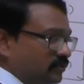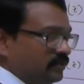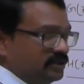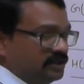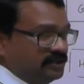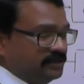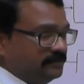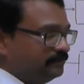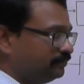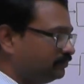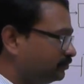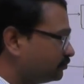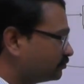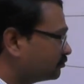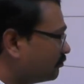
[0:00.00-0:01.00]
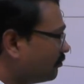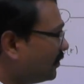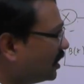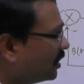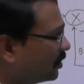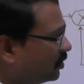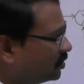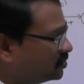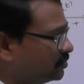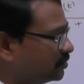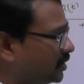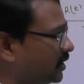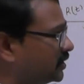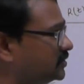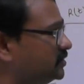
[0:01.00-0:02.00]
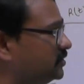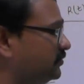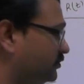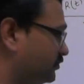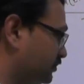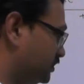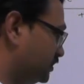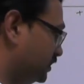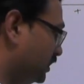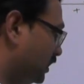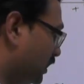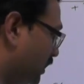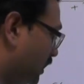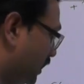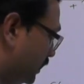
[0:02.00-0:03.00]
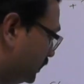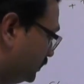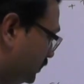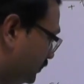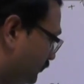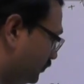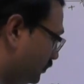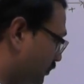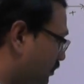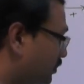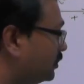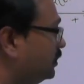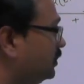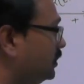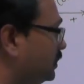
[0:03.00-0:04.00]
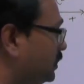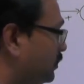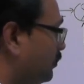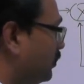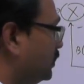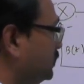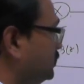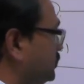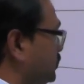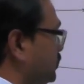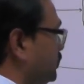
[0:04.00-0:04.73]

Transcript: equation. Closed loop characteristic equation. And therefore, what is